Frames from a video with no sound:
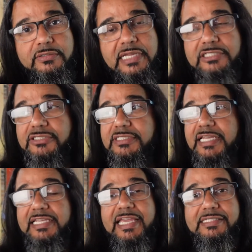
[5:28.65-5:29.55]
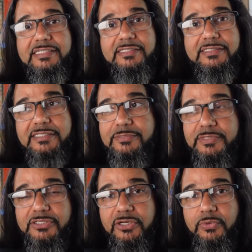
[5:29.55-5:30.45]
Not just any AC system
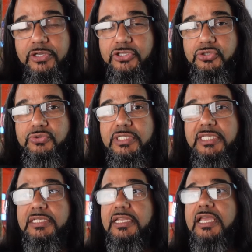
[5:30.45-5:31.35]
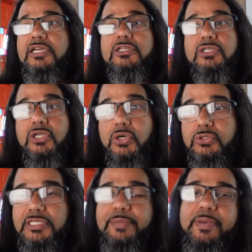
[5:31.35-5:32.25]
is going to work. You need
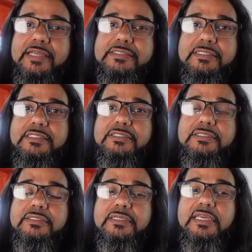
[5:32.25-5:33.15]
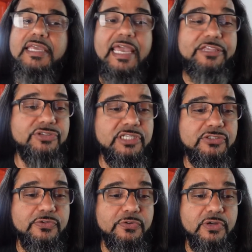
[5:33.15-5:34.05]
load capacities, and you
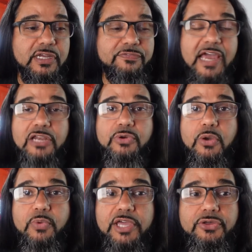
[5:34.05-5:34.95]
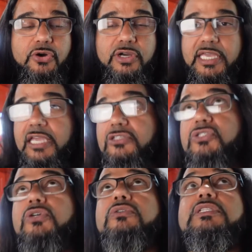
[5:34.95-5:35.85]
need to evaluate whether, okay,
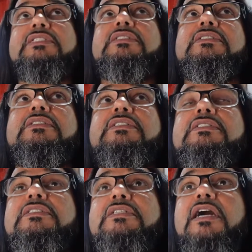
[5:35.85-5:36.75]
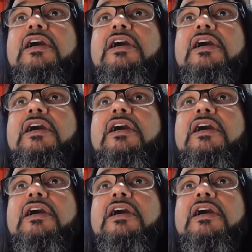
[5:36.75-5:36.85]
so this is